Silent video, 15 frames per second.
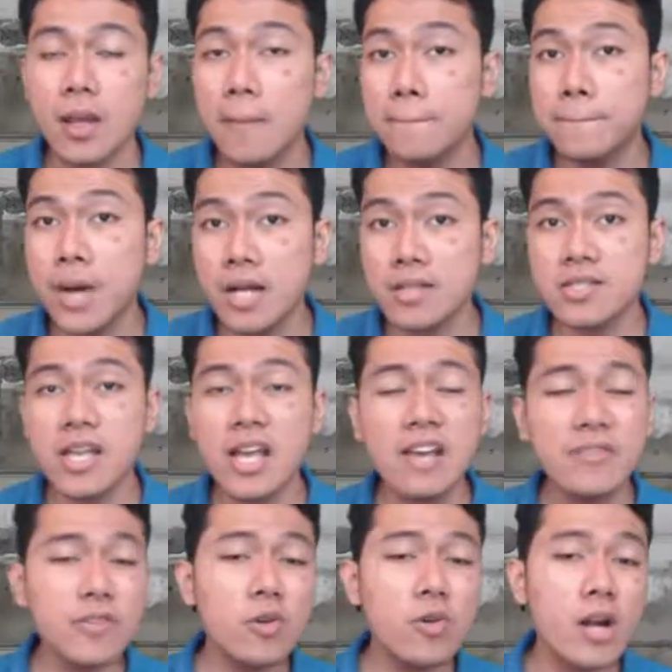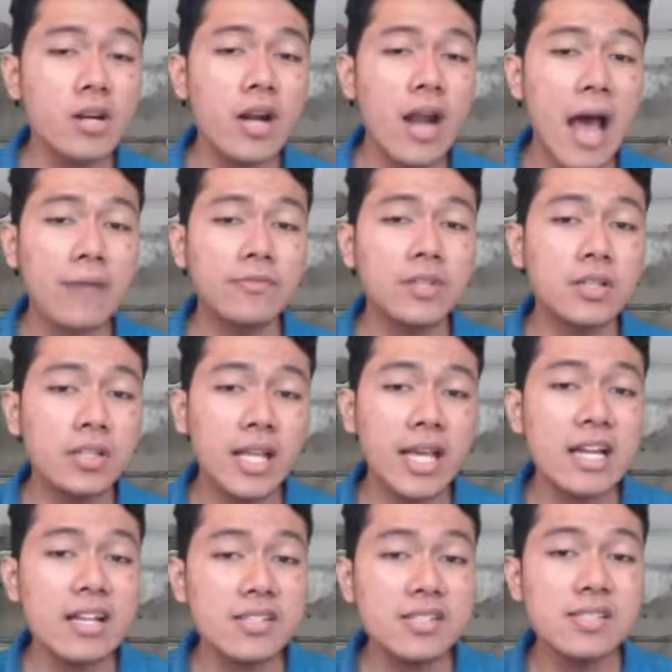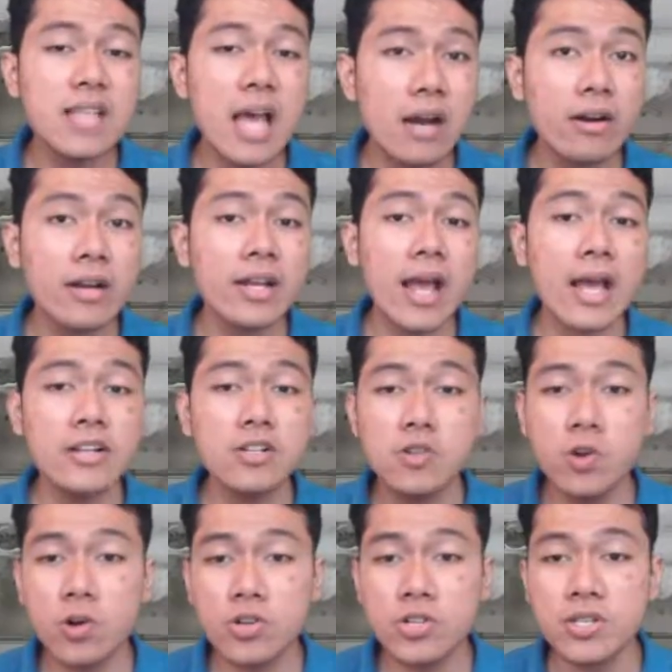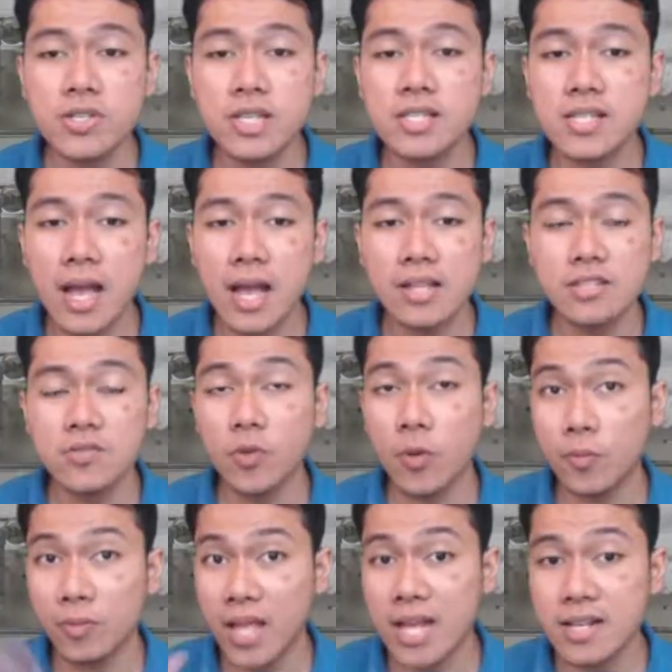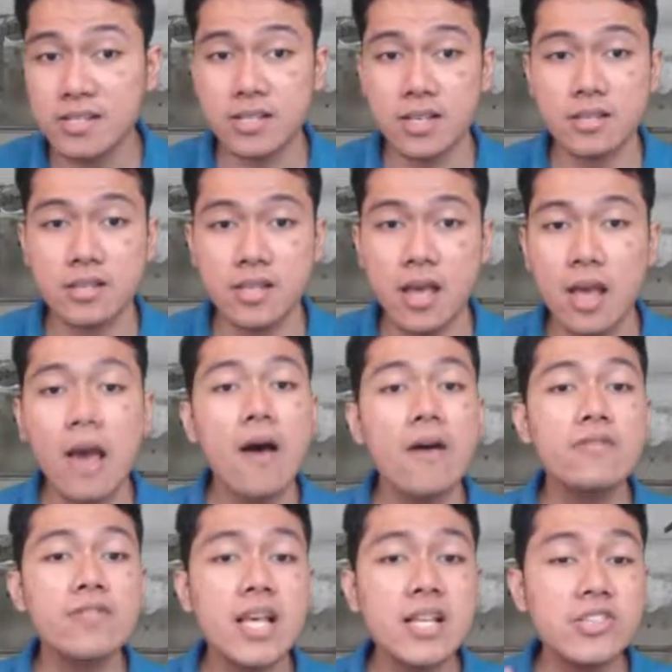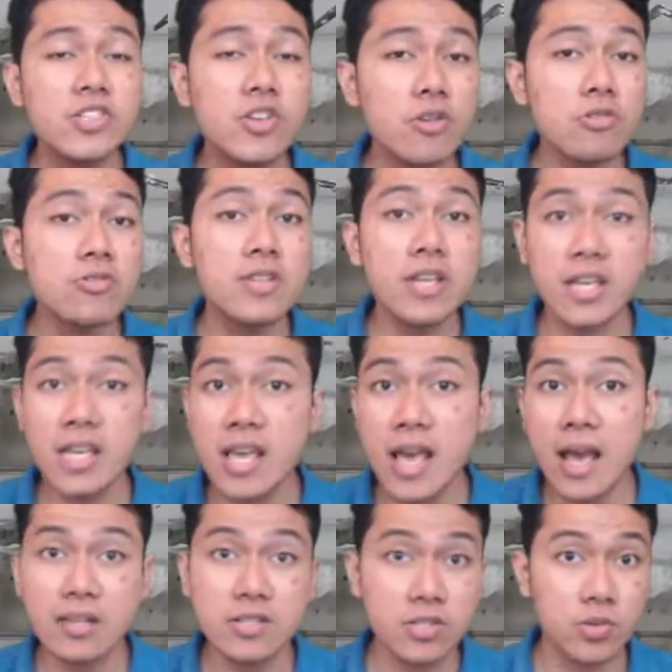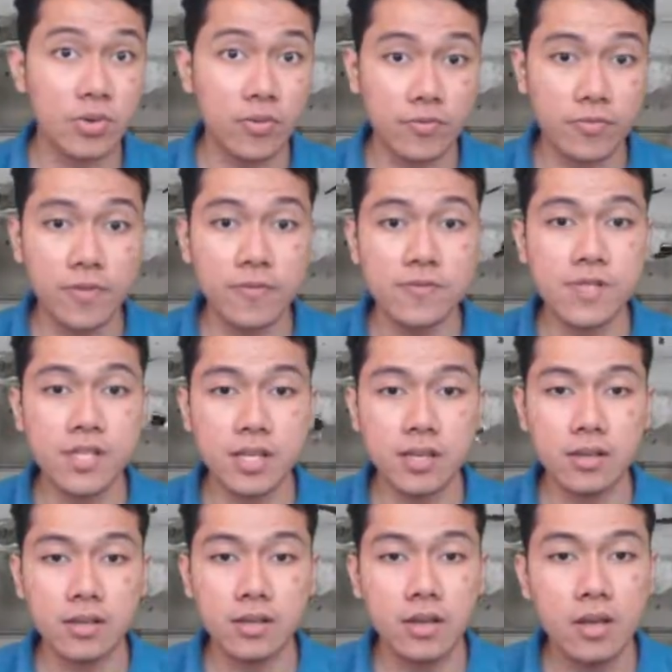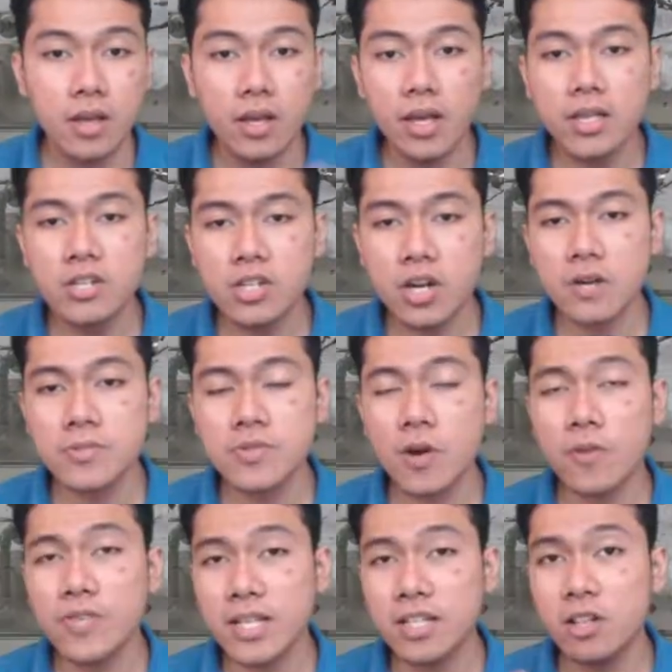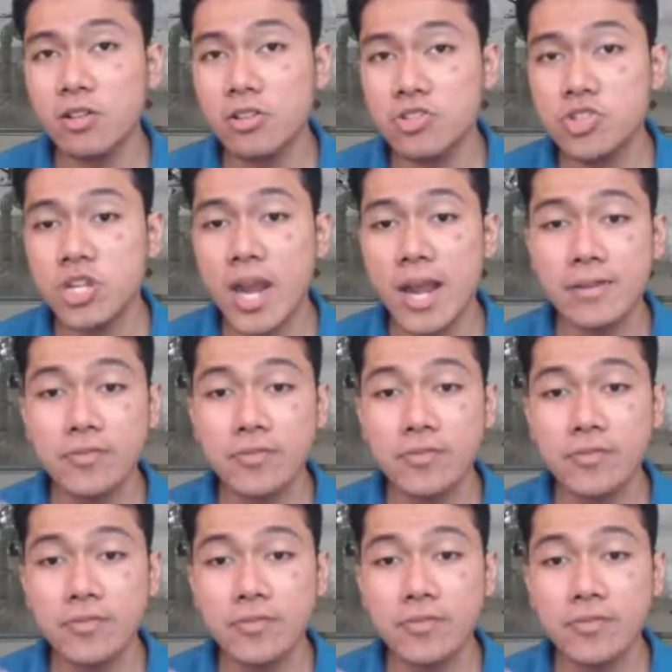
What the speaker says: But if you rather have the latest daring and gorgeous designs from Lexus, then choose the ES350. In terms of technology and